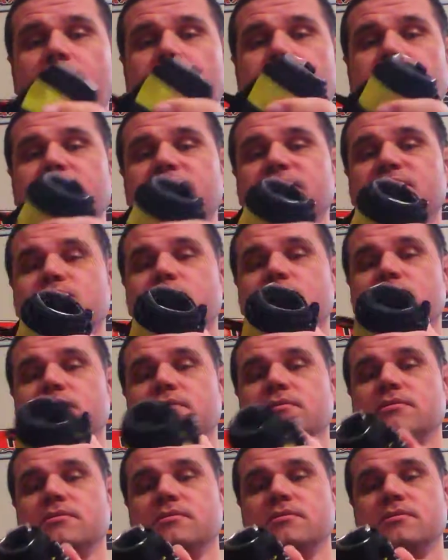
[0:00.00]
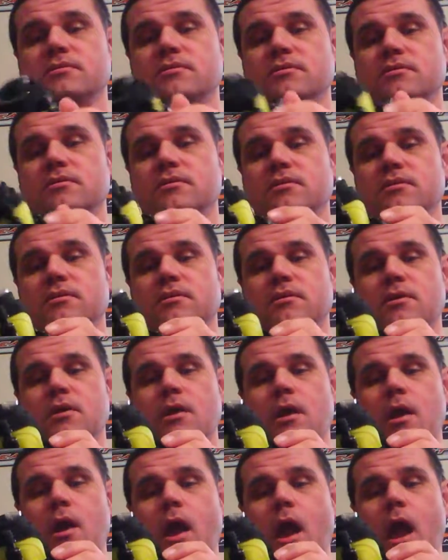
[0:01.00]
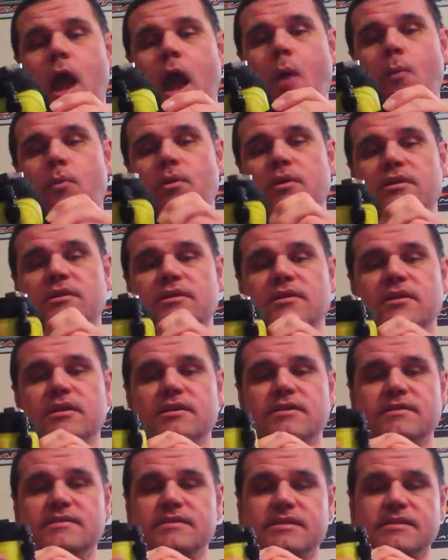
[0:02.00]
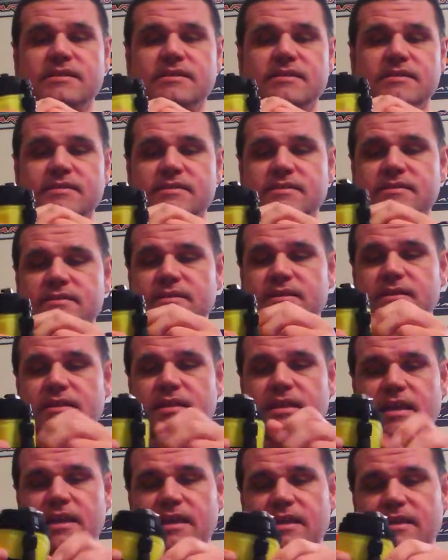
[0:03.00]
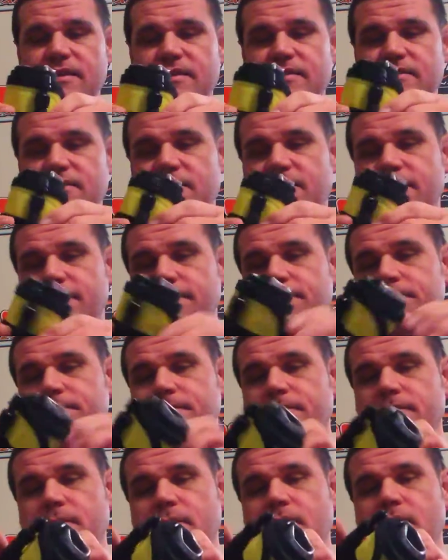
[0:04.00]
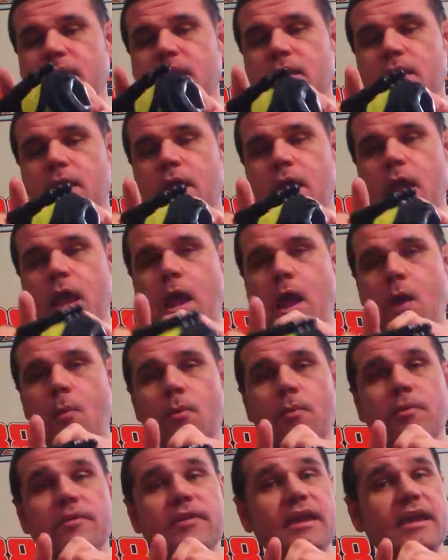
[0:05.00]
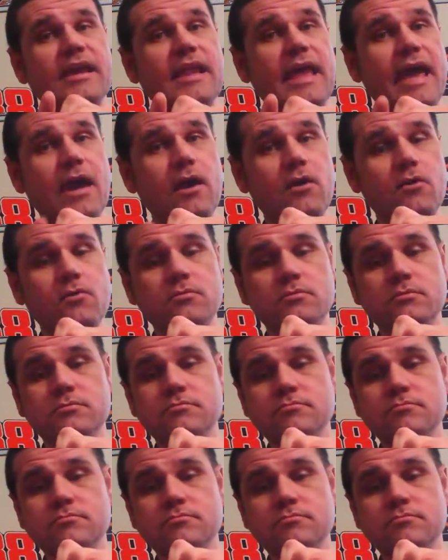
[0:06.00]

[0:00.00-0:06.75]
This one, what it does is when we take it out,